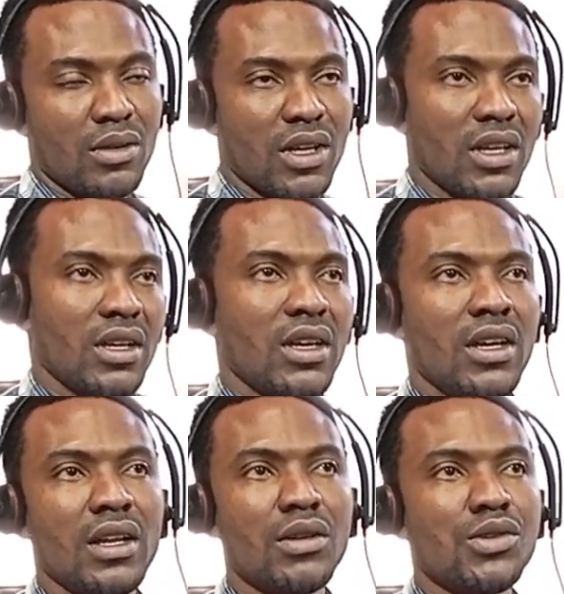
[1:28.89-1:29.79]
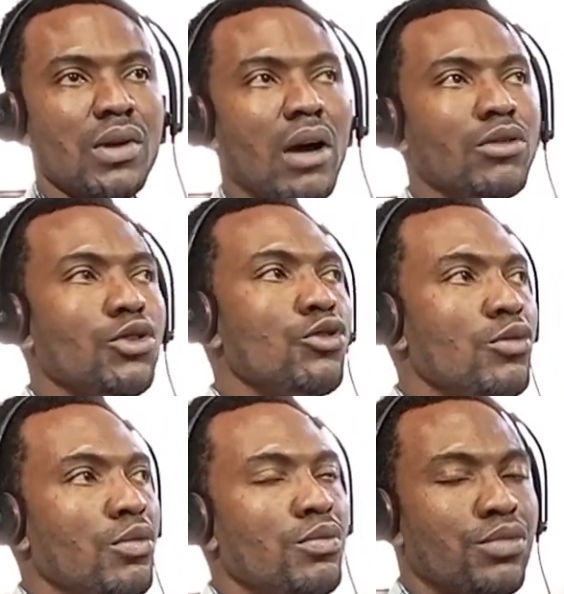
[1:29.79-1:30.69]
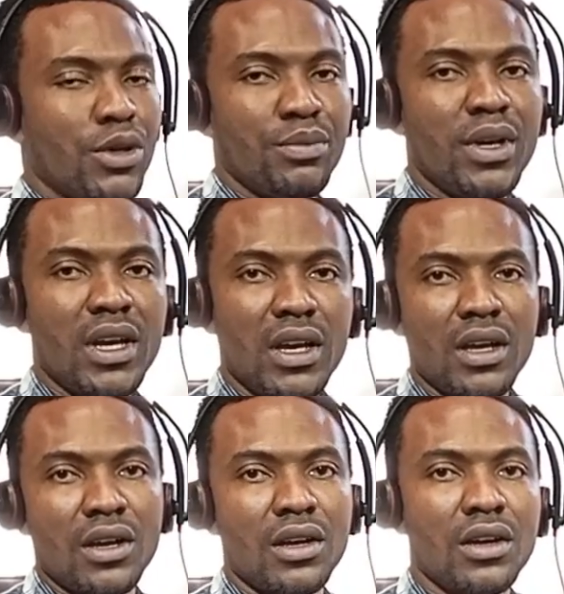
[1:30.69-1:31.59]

Okay, now, so how do you prepare